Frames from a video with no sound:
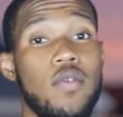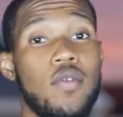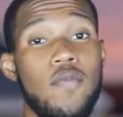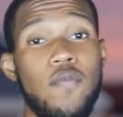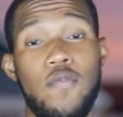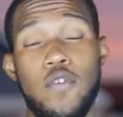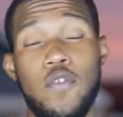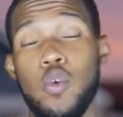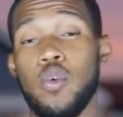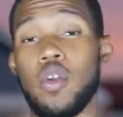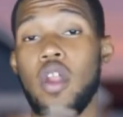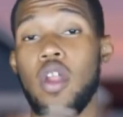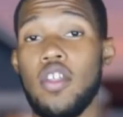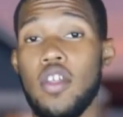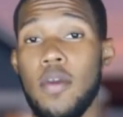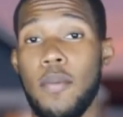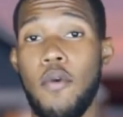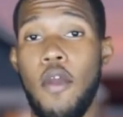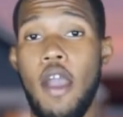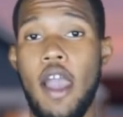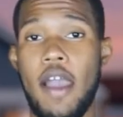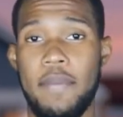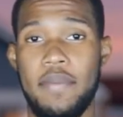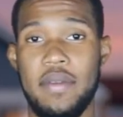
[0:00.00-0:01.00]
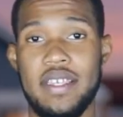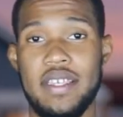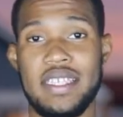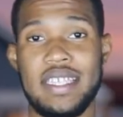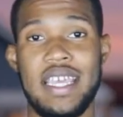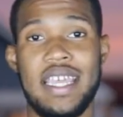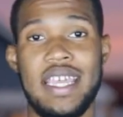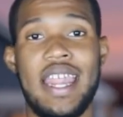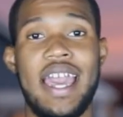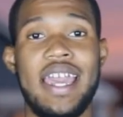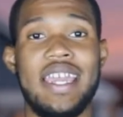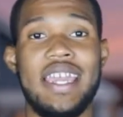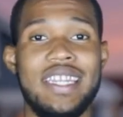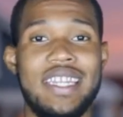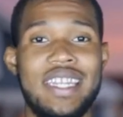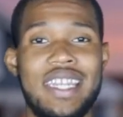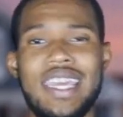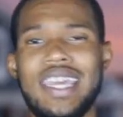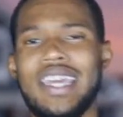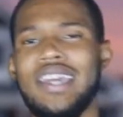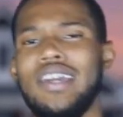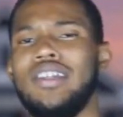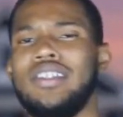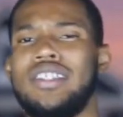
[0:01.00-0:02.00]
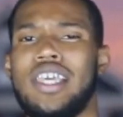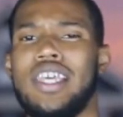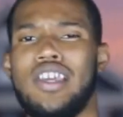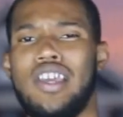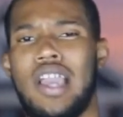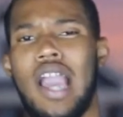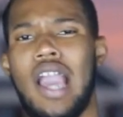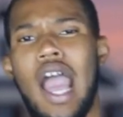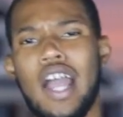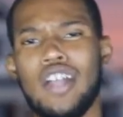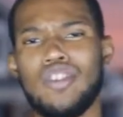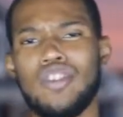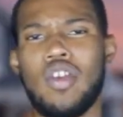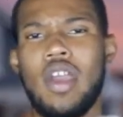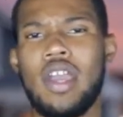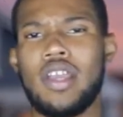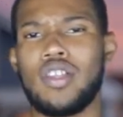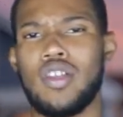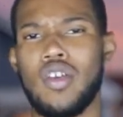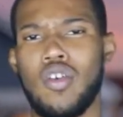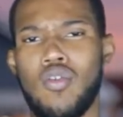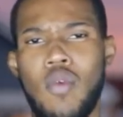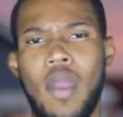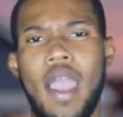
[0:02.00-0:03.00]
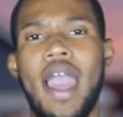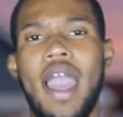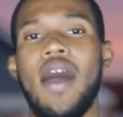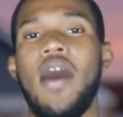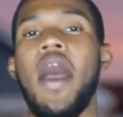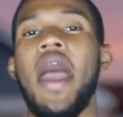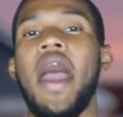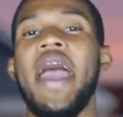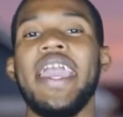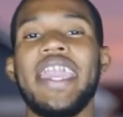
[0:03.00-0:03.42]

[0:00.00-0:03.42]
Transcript: viewing other properties, get an idea, take your contractor around,